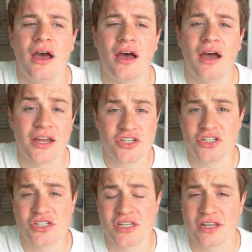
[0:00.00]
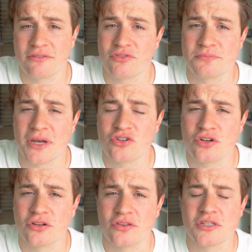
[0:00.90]
I actually just signed up for his
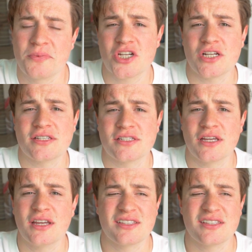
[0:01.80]
Patreon on the specialist tier.